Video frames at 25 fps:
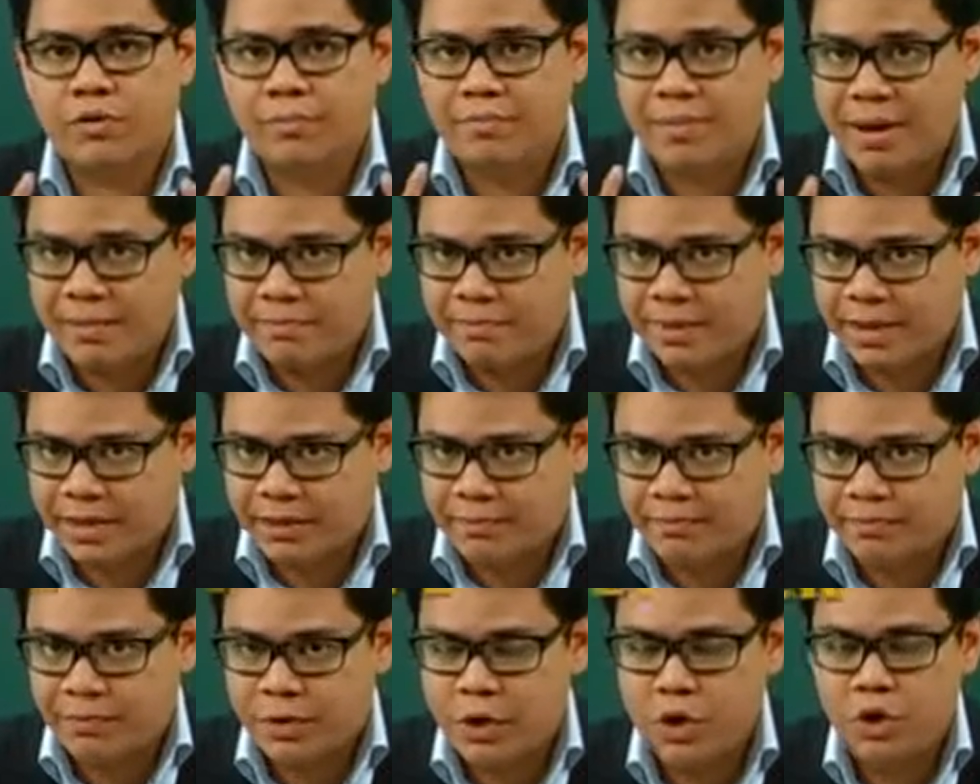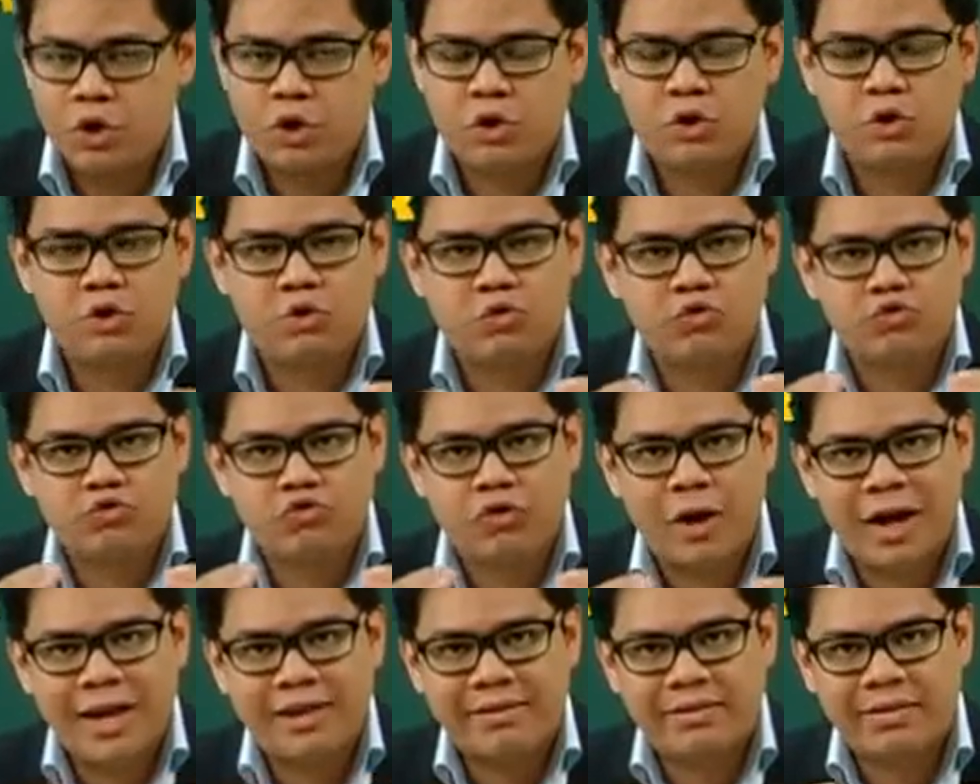remember, you
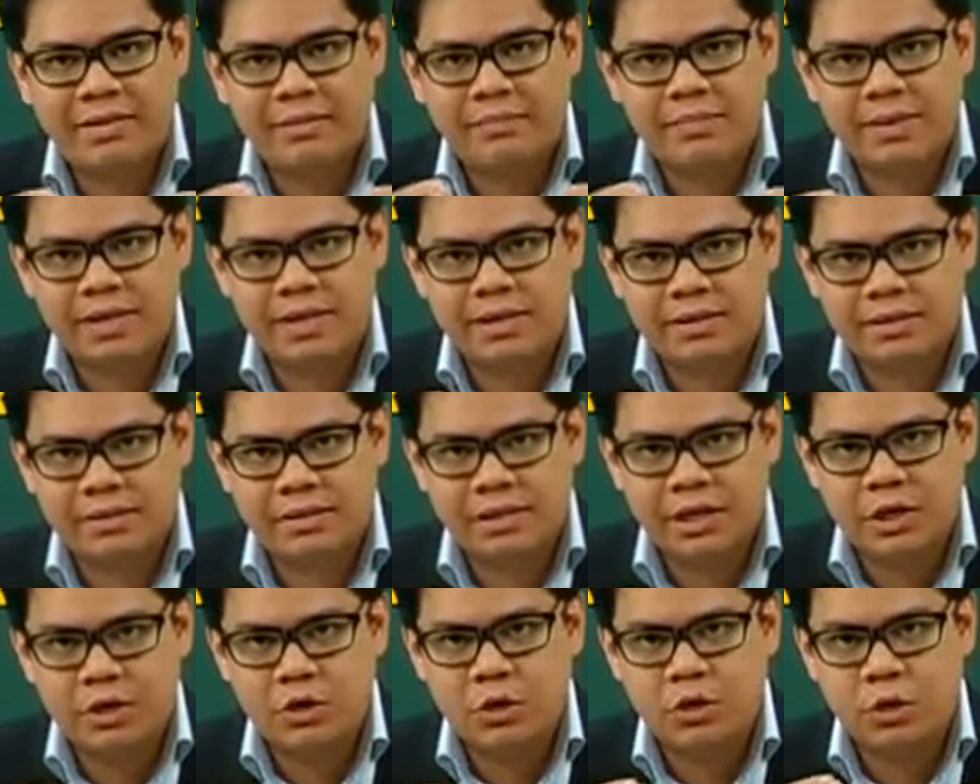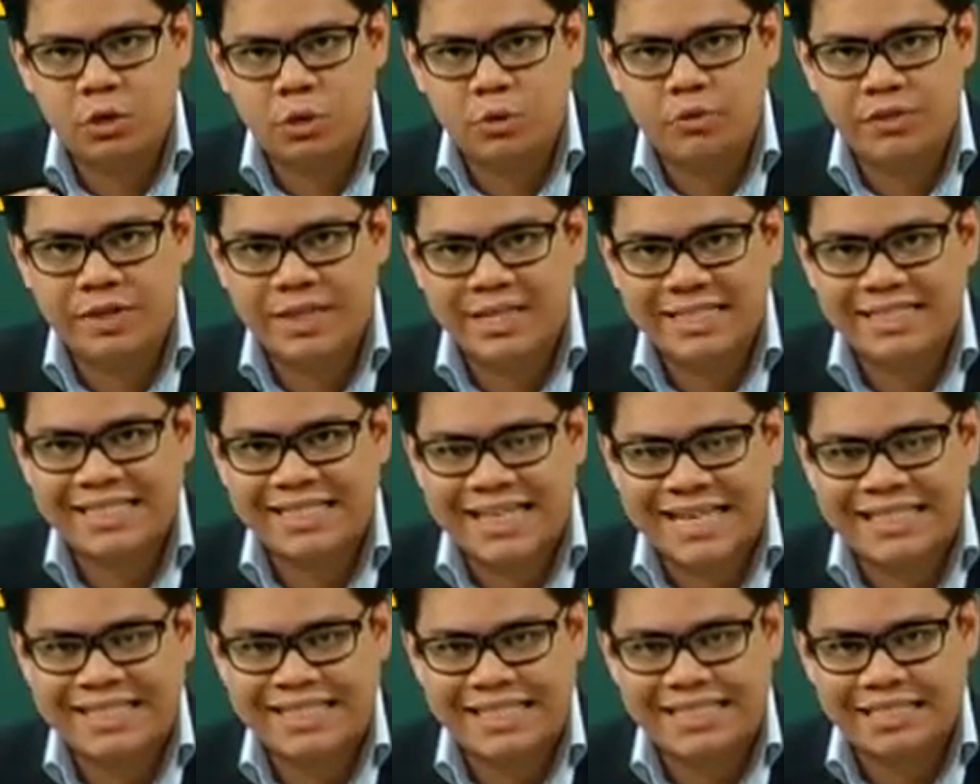write the person who this
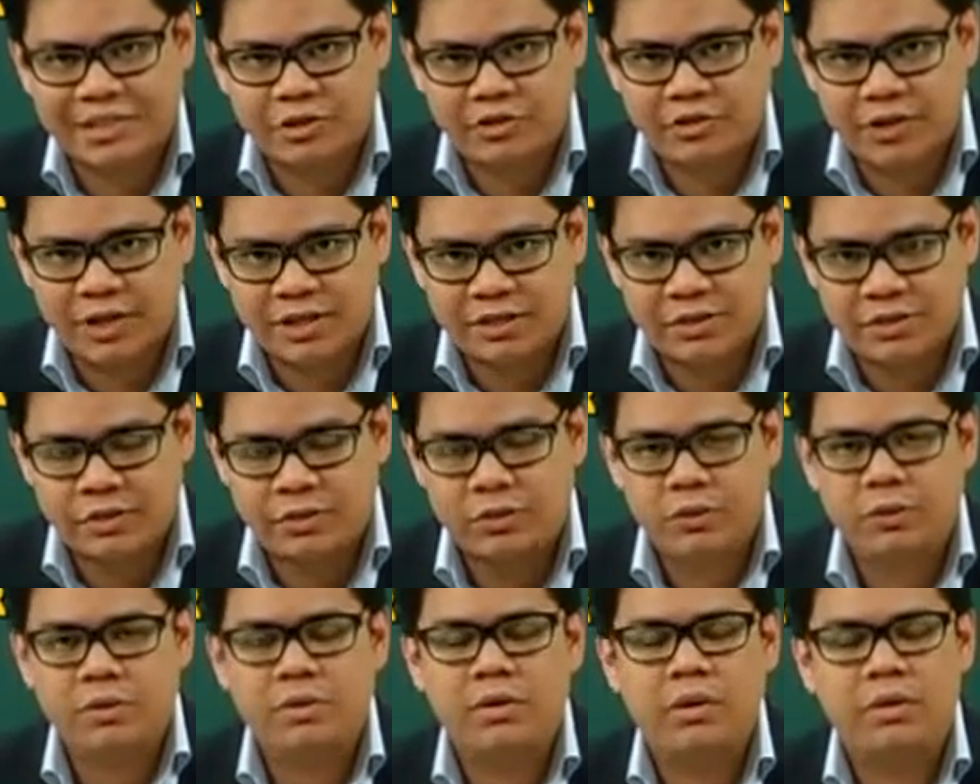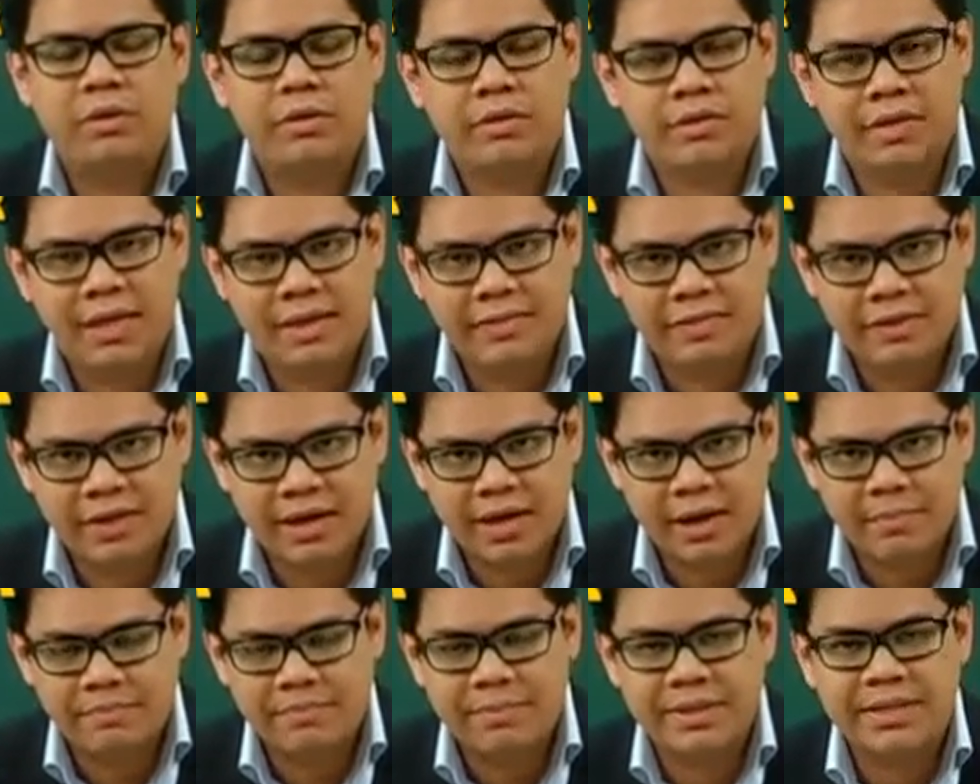letter is addressed to, then the
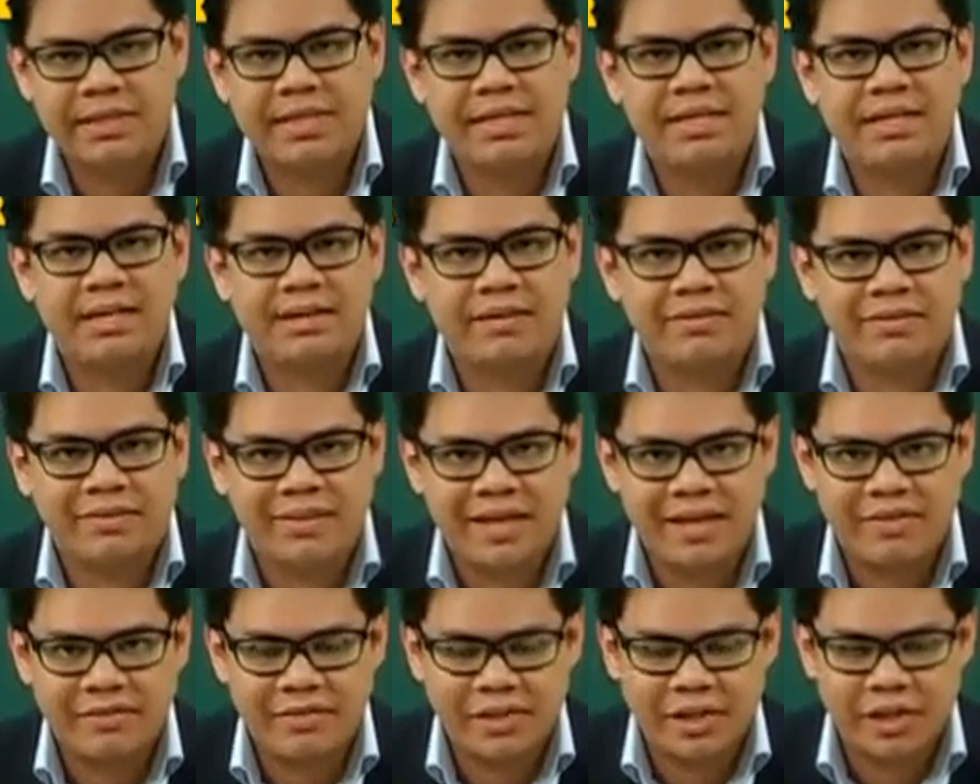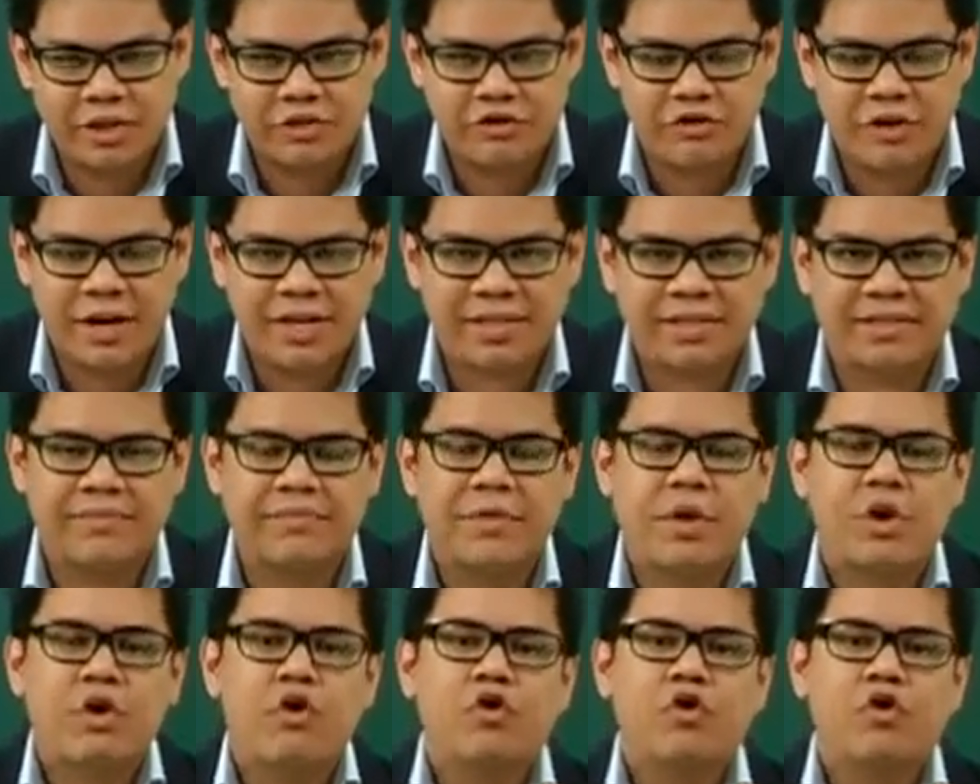company, then the address.